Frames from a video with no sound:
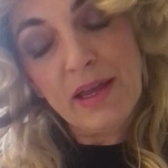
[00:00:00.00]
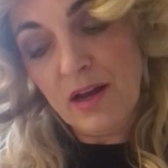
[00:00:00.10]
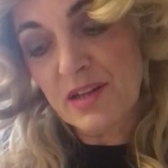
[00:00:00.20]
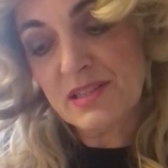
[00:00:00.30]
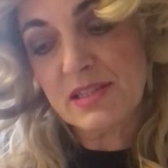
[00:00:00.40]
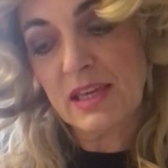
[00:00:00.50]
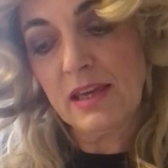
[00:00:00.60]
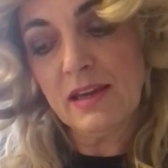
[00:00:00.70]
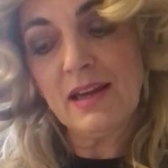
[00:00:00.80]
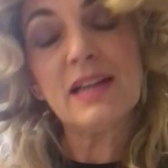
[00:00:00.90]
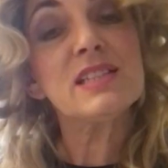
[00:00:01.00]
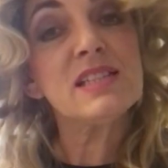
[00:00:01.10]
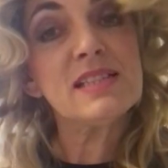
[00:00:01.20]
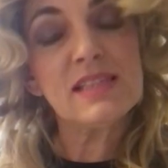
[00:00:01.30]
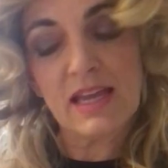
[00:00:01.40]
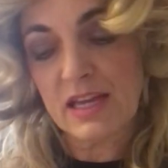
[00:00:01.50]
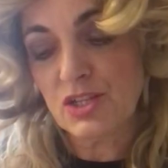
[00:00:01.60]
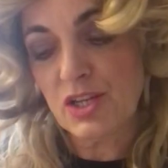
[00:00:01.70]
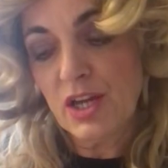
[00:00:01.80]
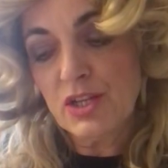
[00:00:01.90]
a husky and a
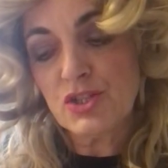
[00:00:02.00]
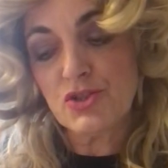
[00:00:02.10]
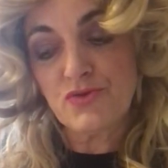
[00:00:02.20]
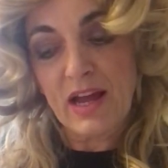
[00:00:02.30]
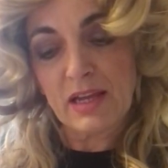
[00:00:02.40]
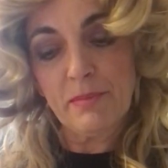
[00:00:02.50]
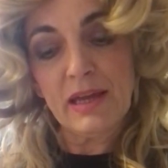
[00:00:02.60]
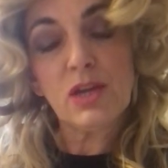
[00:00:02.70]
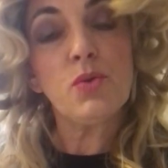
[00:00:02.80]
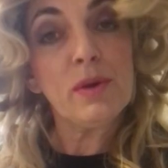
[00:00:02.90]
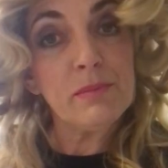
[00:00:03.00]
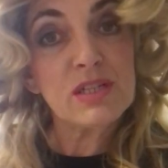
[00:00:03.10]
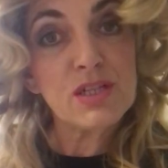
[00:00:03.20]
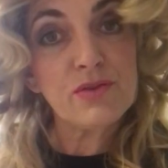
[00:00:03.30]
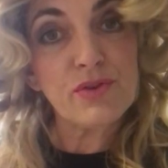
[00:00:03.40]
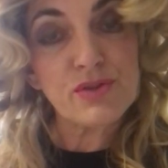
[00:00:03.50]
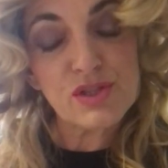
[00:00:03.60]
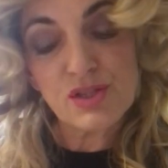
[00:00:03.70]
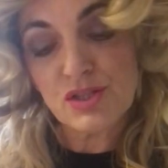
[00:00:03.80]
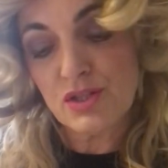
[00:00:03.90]
sledge to drag my equipment across
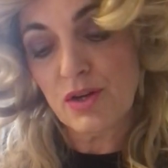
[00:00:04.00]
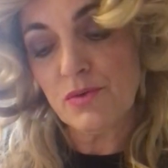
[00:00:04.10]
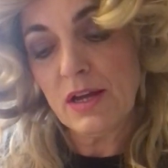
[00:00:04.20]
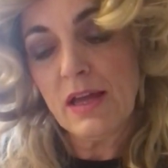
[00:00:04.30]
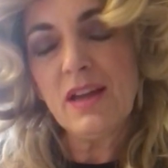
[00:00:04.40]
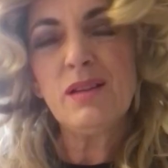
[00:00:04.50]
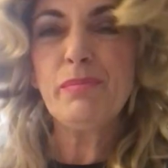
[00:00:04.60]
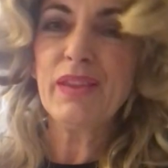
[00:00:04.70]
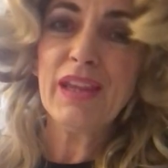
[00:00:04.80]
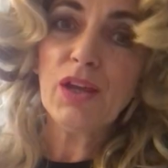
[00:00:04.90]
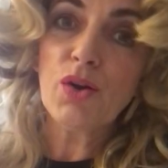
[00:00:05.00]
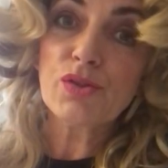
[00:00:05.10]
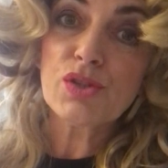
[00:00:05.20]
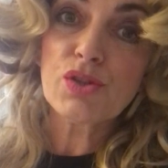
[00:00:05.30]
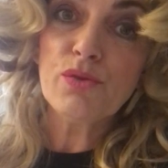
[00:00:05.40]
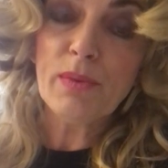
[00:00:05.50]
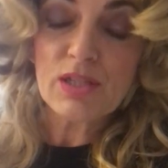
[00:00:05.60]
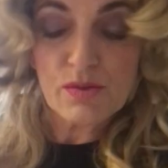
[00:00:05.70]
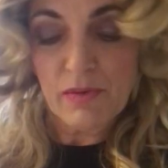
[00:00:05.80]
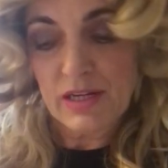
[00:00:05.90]
the snow, but they cost too
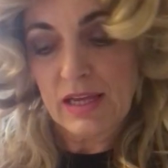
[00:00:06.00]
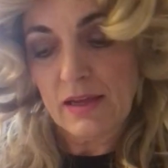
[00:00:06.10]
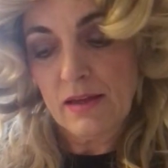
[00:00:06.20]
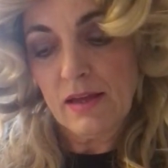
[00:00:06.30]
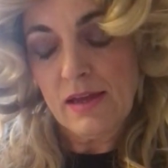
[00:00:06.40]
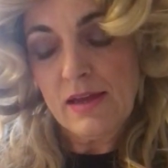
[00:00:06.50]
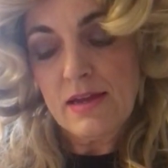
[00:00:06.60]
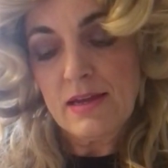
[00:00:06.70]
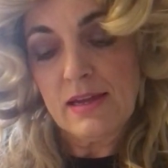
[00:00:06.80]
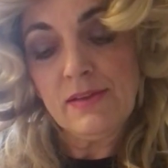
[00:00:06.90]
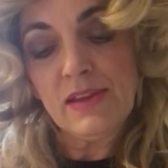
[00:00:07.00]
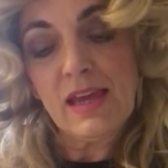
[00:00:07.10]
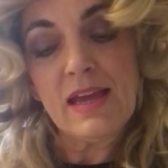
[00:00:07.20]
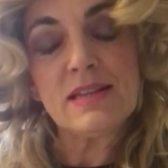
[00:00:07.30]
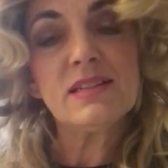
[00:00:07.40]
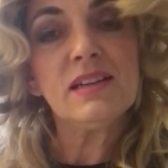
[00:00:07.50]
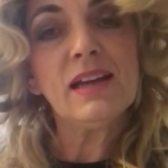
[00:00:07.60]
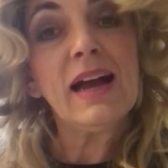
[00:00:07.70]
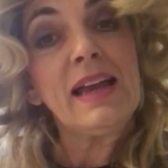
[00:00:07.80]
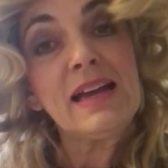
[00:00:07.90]
much money. In the end,
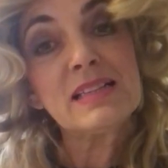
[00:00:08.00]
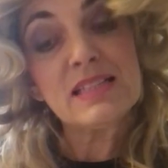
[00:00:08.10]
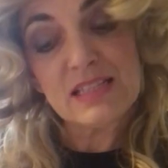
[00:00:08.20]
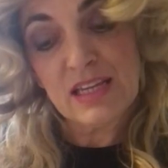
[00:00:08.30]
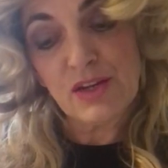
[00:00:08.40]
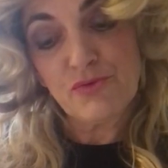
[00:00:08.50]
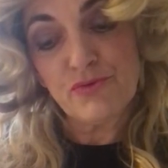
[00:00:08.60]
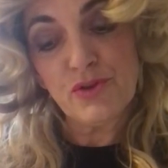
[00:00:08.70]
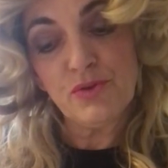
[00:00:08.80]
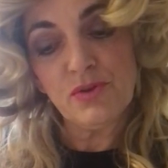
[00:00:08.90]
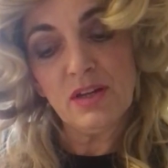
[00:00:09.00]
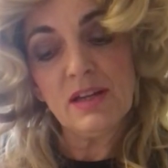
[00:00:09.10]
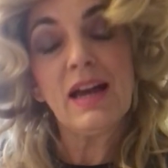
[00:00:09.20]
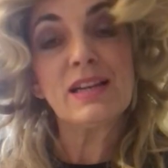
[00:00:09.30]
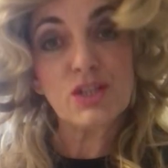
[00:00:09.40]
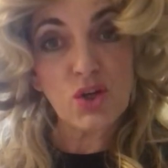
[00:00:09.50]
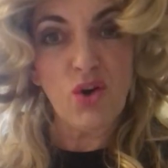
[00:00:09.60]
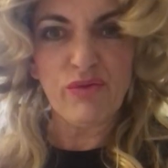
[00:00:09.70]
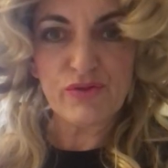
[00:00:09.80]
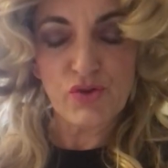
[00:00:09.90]
I had to take Roo and a
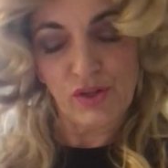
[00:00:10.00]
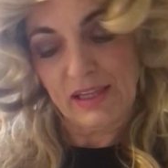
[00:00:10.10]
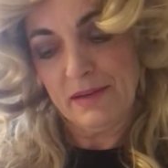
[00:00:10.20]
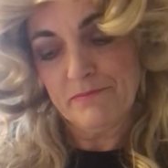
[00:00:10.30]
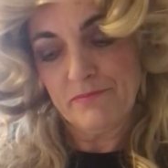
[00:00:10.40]
golf trolley.